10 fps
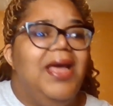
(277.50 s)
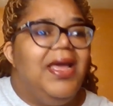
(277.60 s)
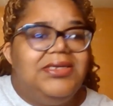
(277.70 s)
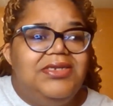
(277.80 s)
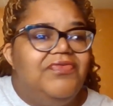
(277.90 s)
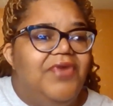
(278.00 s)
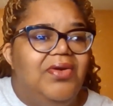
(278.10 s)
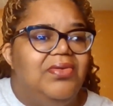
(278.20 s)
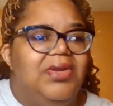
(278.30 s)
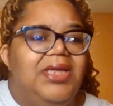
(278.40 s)
Ashley's
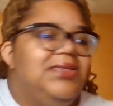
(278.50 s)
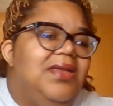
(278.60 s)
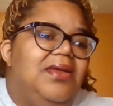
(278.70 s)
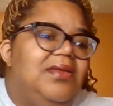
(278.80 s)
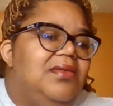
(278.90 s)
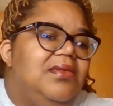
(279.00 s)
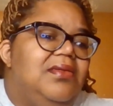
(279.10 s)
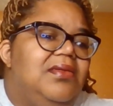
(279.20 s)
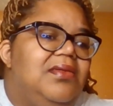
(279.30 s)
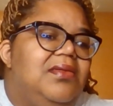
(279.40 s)
fault. Like, it's not,
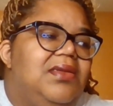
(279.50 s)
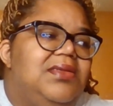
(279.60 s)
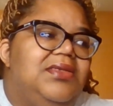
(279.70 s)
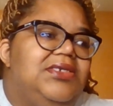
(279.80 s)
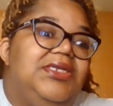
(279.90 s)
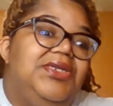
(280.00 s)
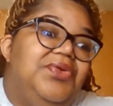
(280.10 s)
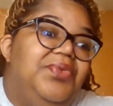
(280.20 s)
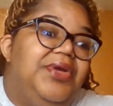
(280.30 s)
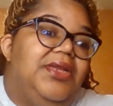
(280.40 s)
she didn't
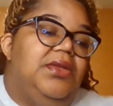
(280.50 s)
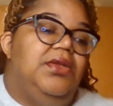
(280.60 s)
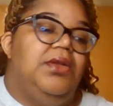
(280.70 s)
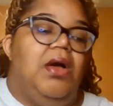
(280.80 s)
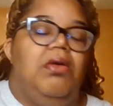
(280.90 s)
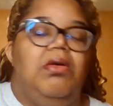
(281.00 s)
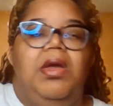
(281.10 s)
do it, you know?